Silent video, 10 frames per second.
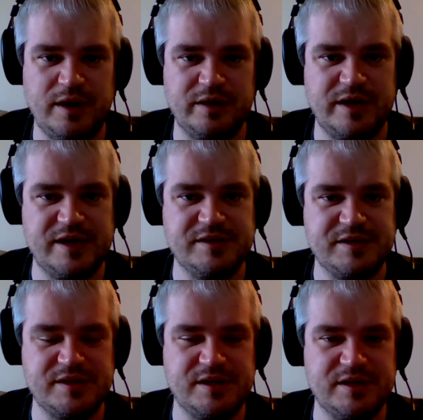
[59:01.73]
in case
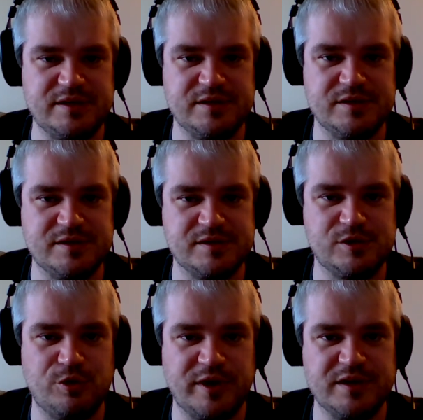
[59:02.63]
he is
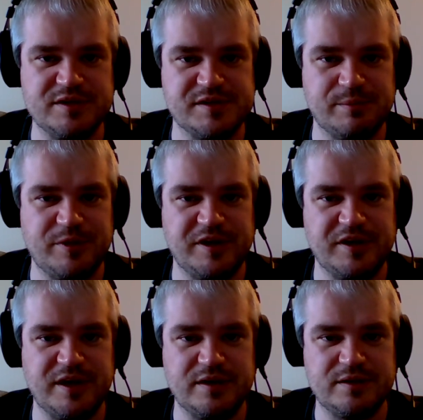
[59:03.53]
going into something
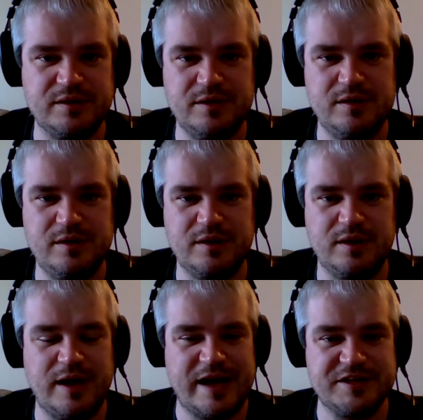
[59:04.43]
that
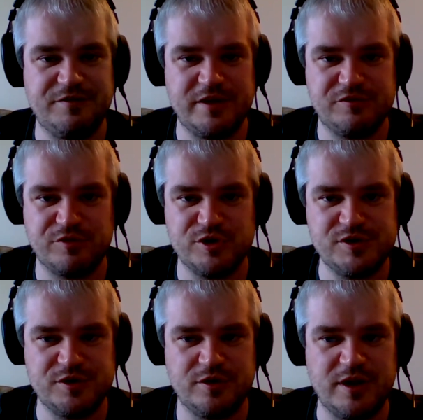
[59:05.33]
has fights
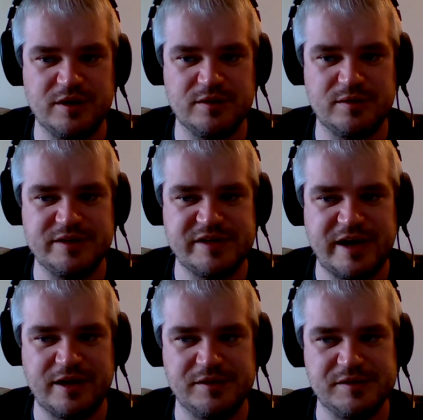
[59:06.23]
first so they can
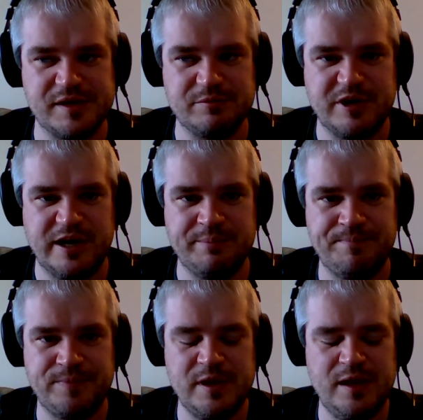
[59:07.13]
attack at the same time.
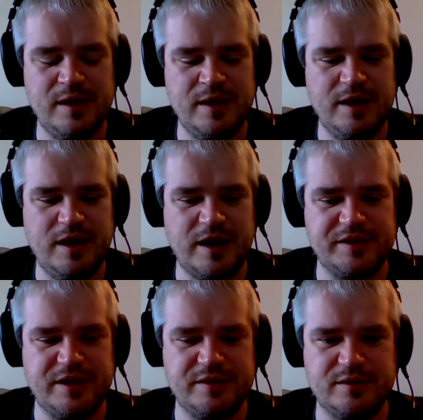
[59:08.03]

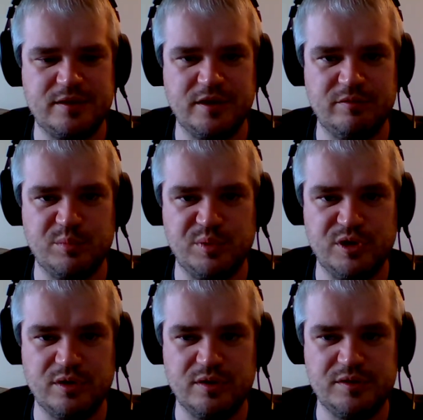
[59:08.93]
And then we'll give
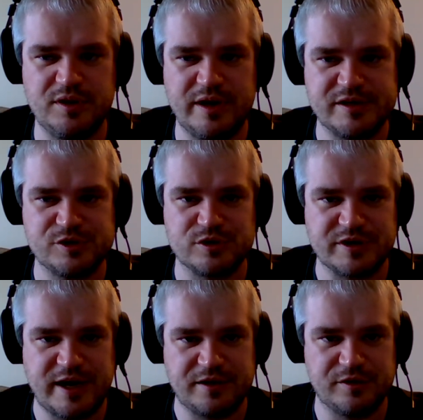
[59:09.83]
him the extra
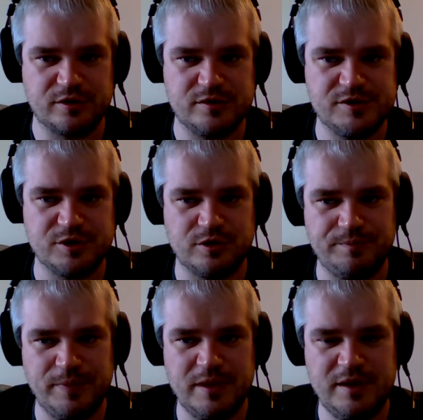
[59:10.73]
attack there. So